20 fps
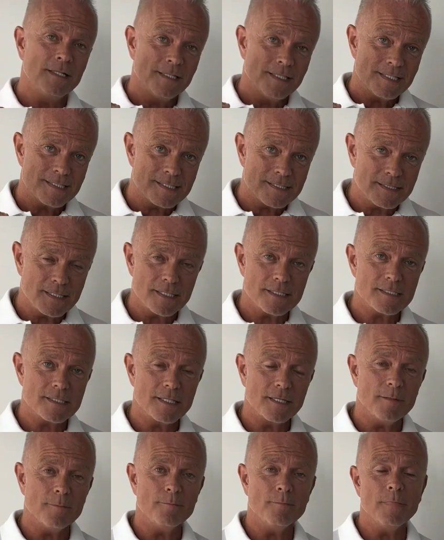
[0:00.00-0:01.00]

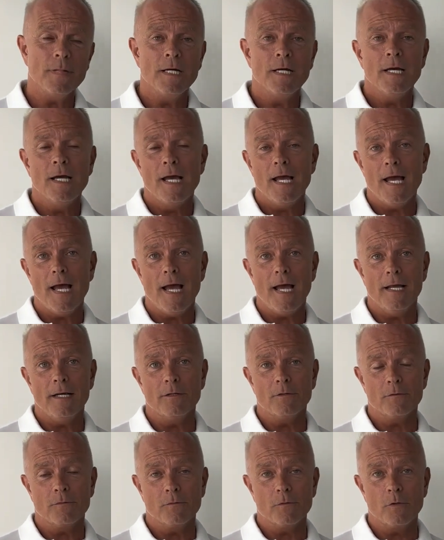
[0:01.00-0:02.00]
system,
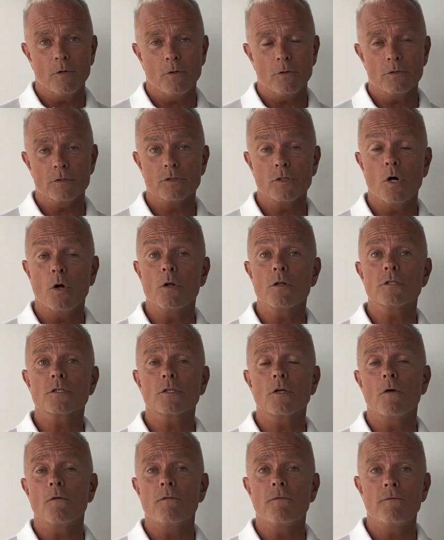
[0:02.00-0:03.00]
and of course
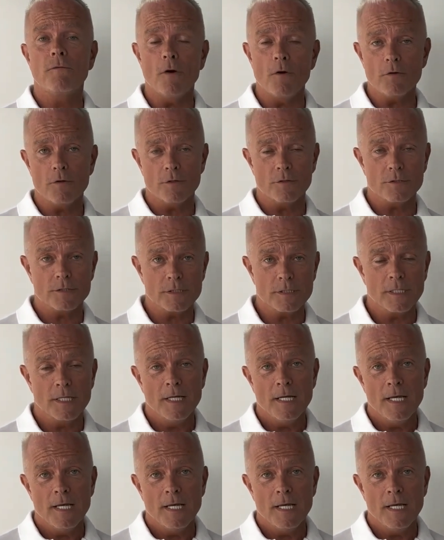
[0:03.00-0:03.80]
also focus,